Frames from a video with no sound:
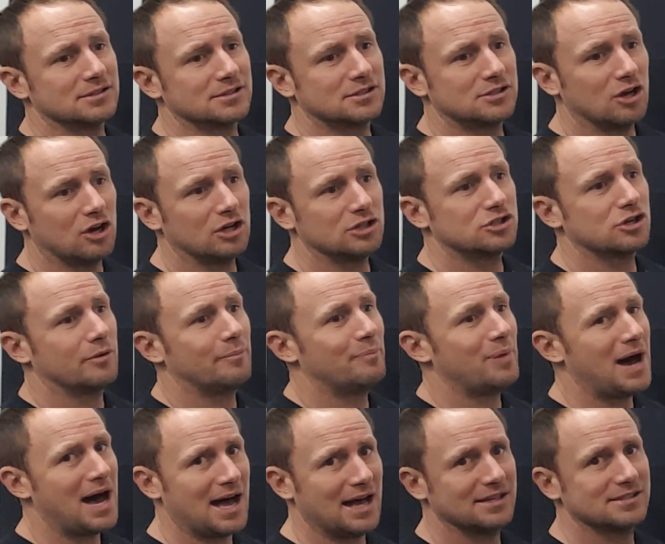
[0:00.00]
such a
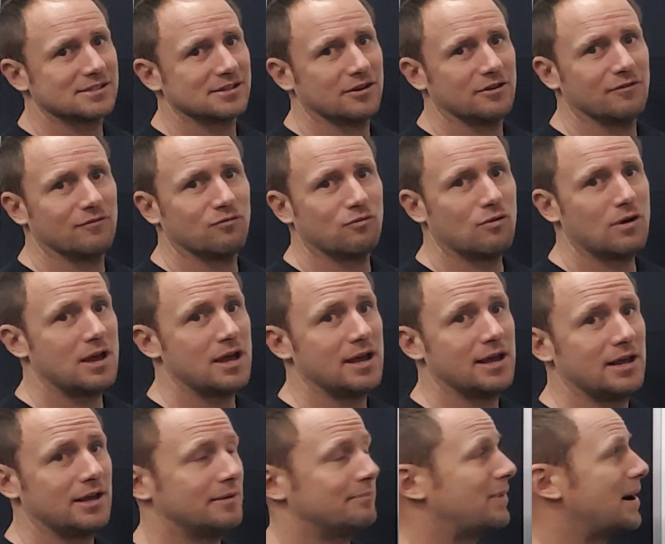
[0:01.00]
positive
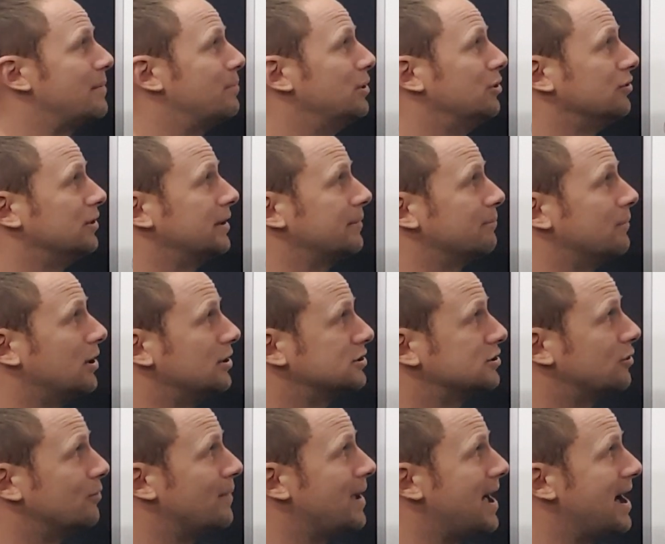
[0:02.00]
way by building
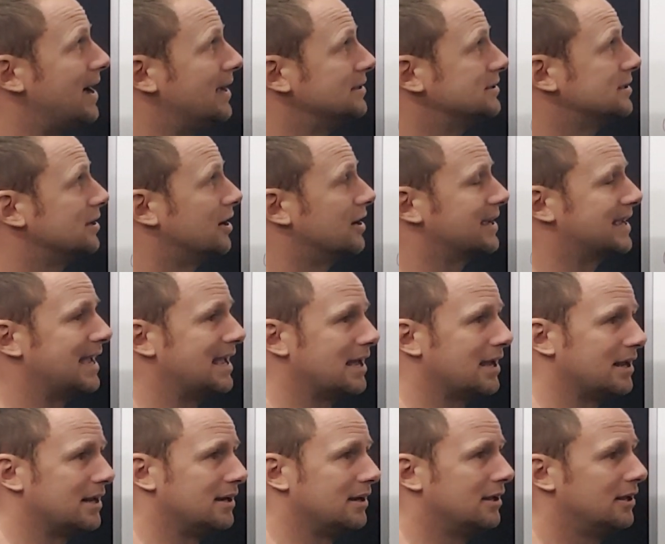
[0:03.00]
muscle mass.
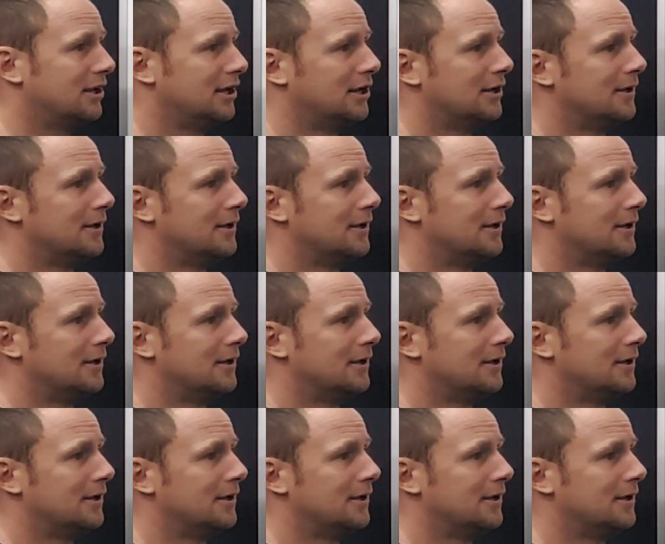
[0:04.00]
Again,